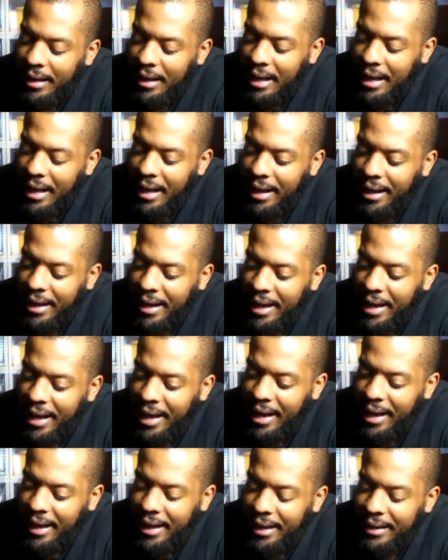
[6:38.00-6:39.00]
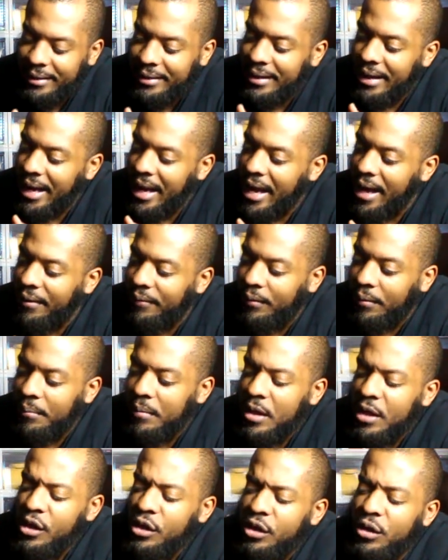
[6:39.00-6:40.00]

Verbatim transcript: I had to have them.